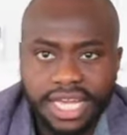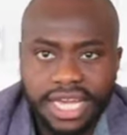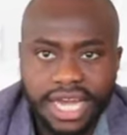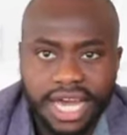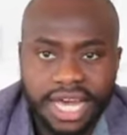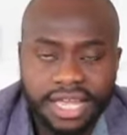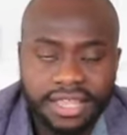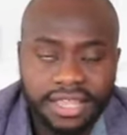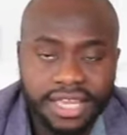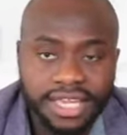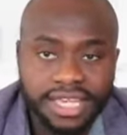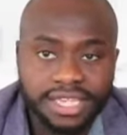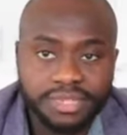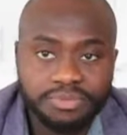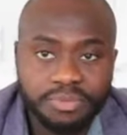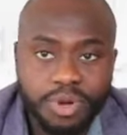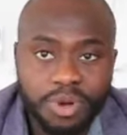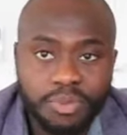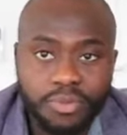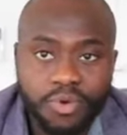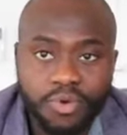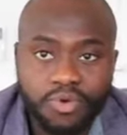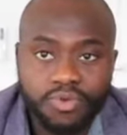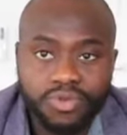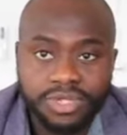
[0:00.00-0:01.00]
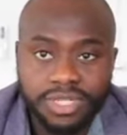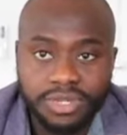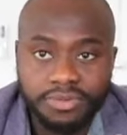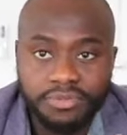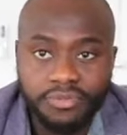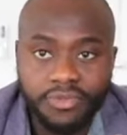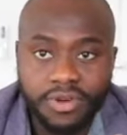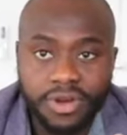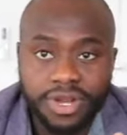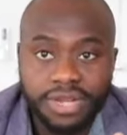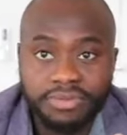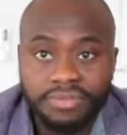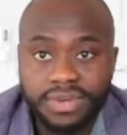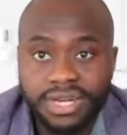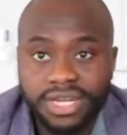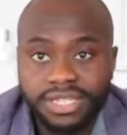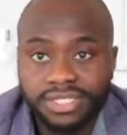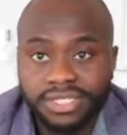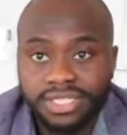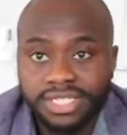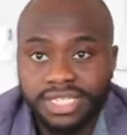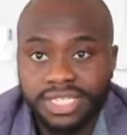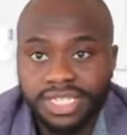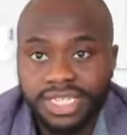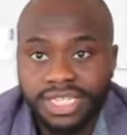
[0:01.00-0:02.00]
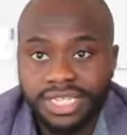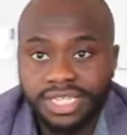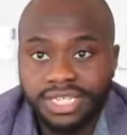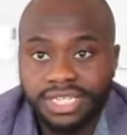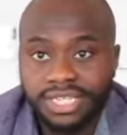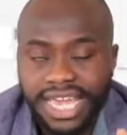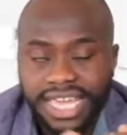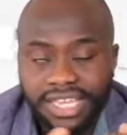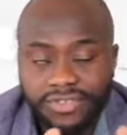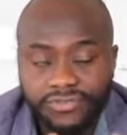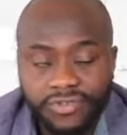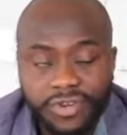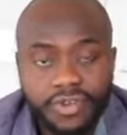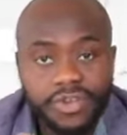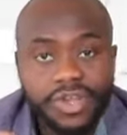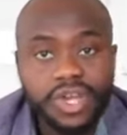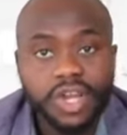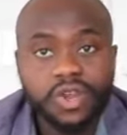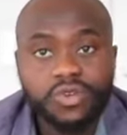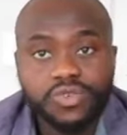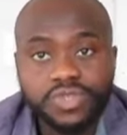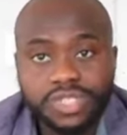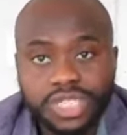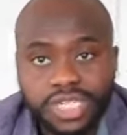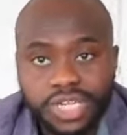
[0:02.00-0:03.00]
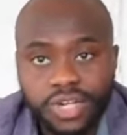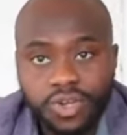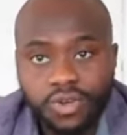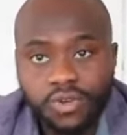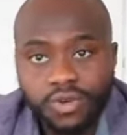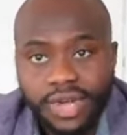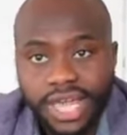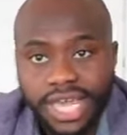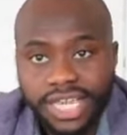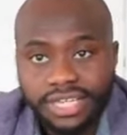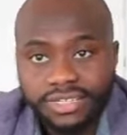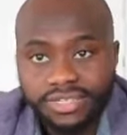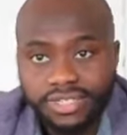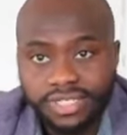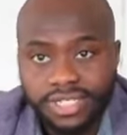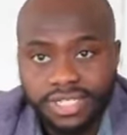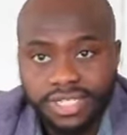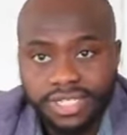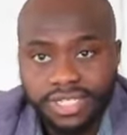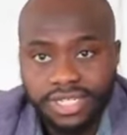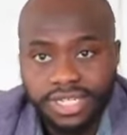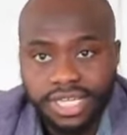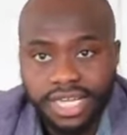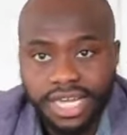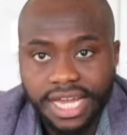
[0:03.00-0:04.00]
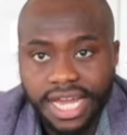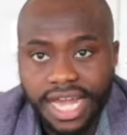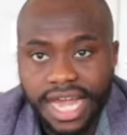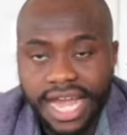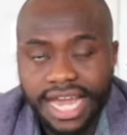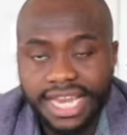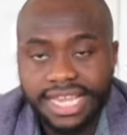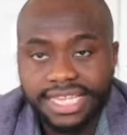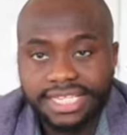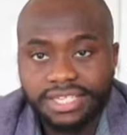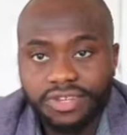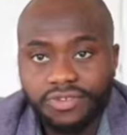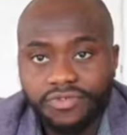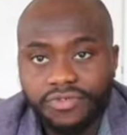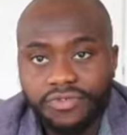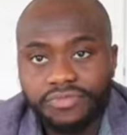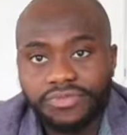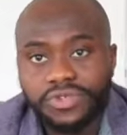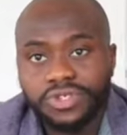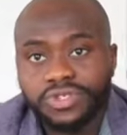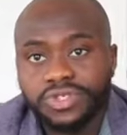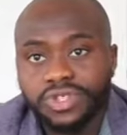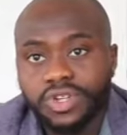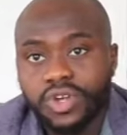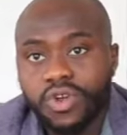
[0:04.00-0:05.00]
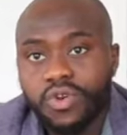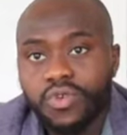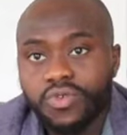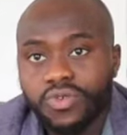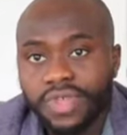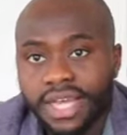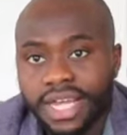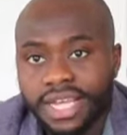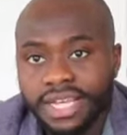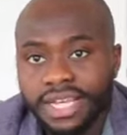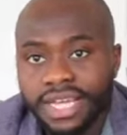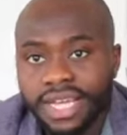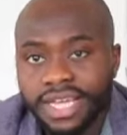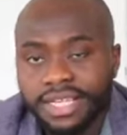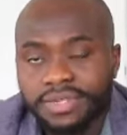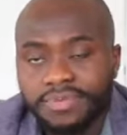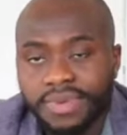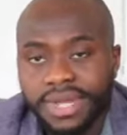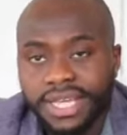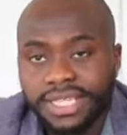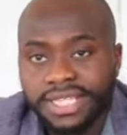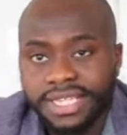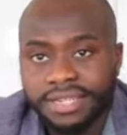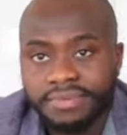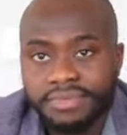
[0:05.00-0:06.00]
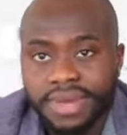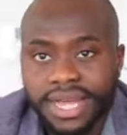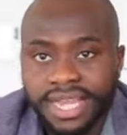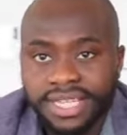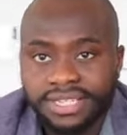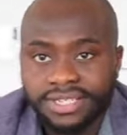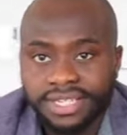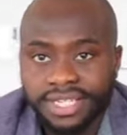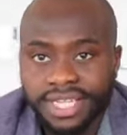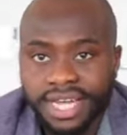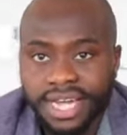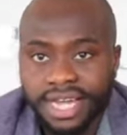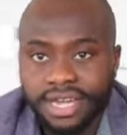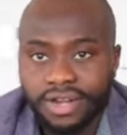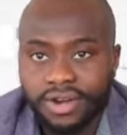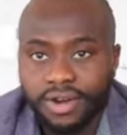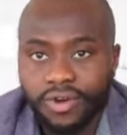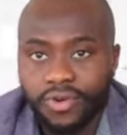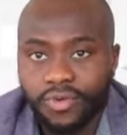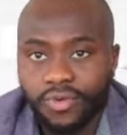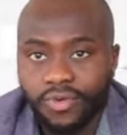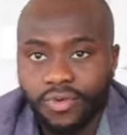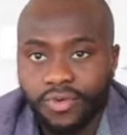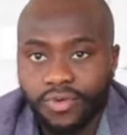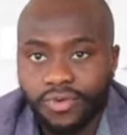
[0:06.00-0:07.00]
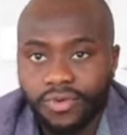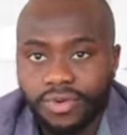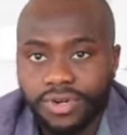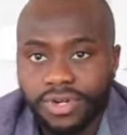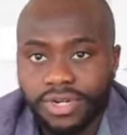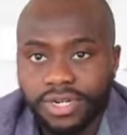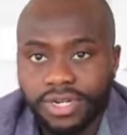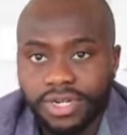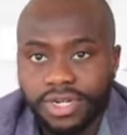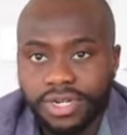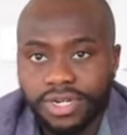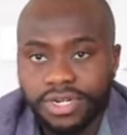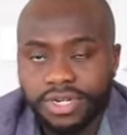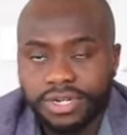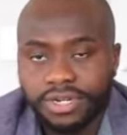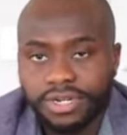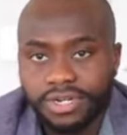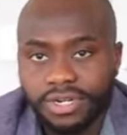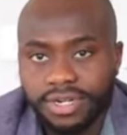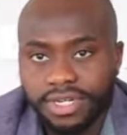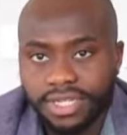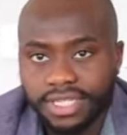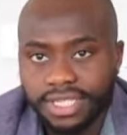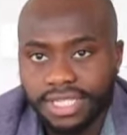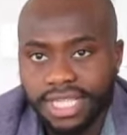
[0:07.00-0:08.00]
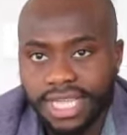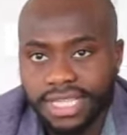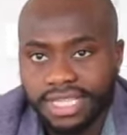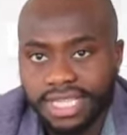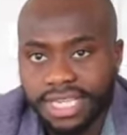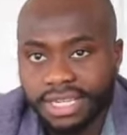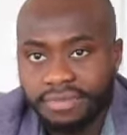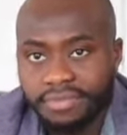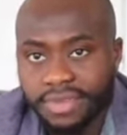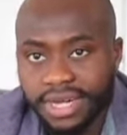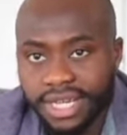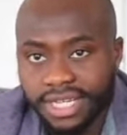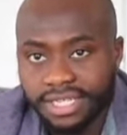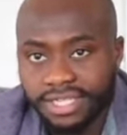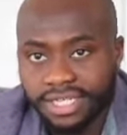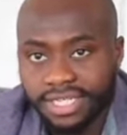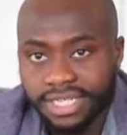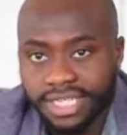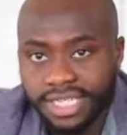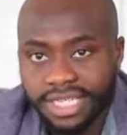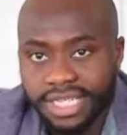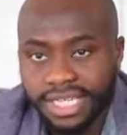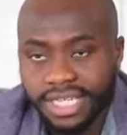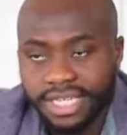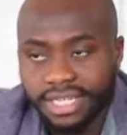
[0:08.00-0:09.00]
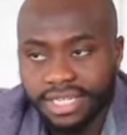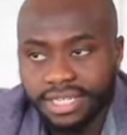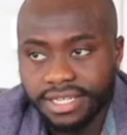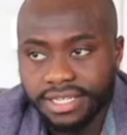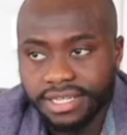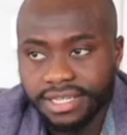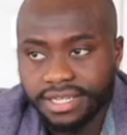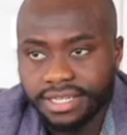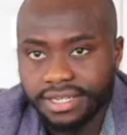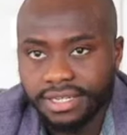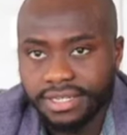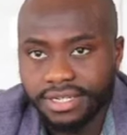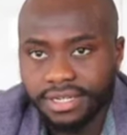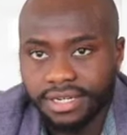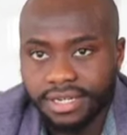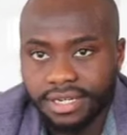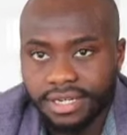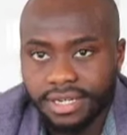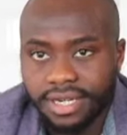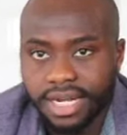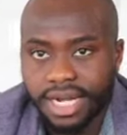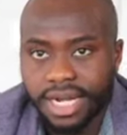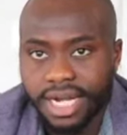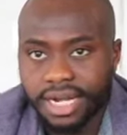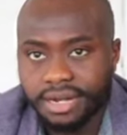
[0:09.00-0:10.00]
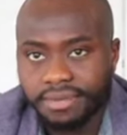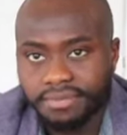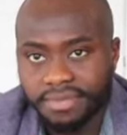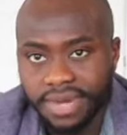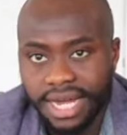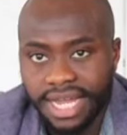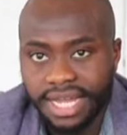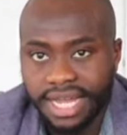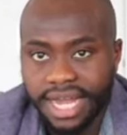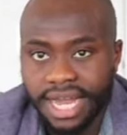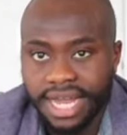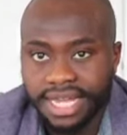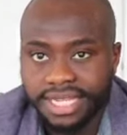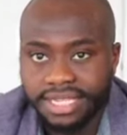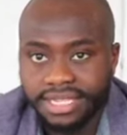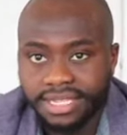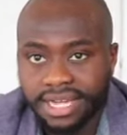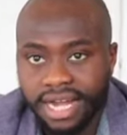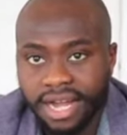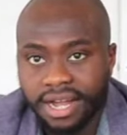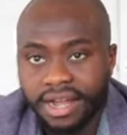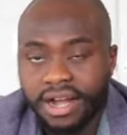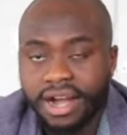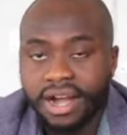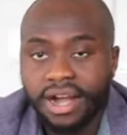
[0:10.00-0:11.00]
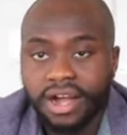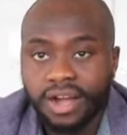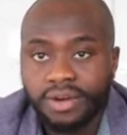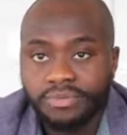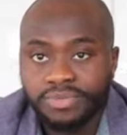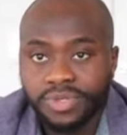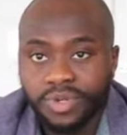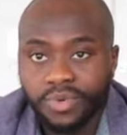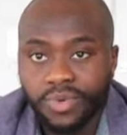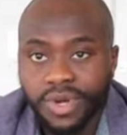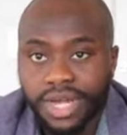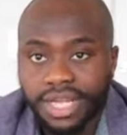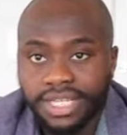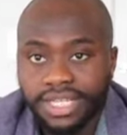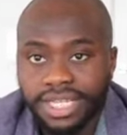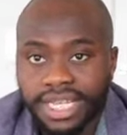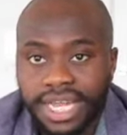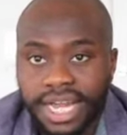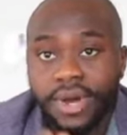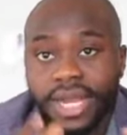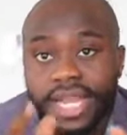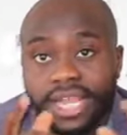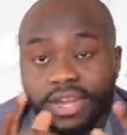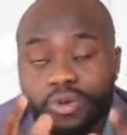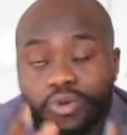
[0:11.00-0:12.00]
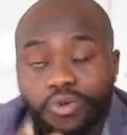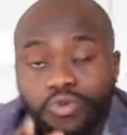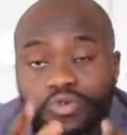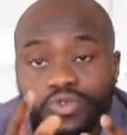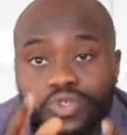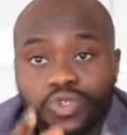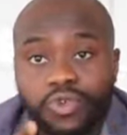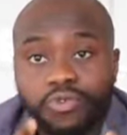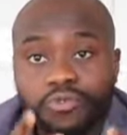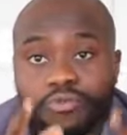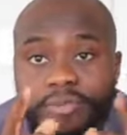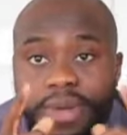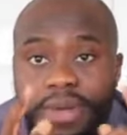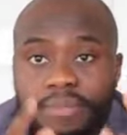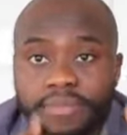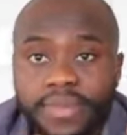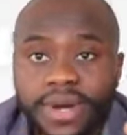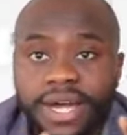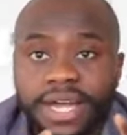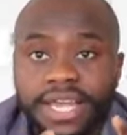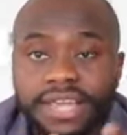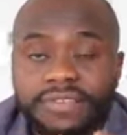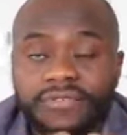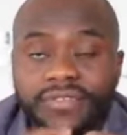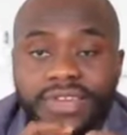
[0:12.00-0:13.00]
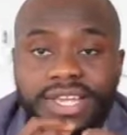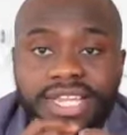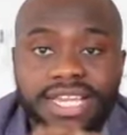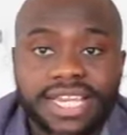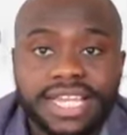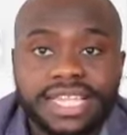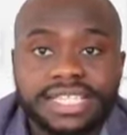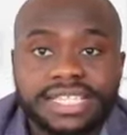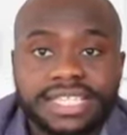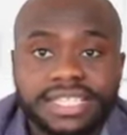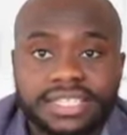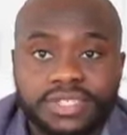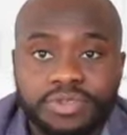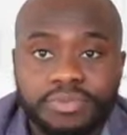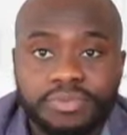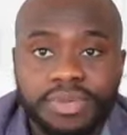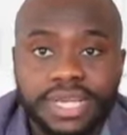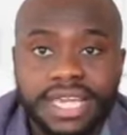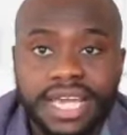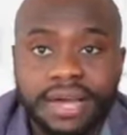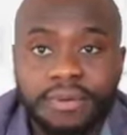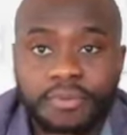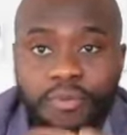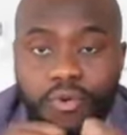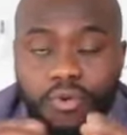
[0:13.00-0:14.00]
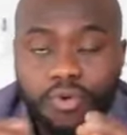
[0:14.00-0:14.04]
I think his mom calls him for an emergency. He's very close to the location, and he told him just to go there and explain to the manager that, oh, there's an emergency. I can't come to work today. But then also remember, if he had listened to me and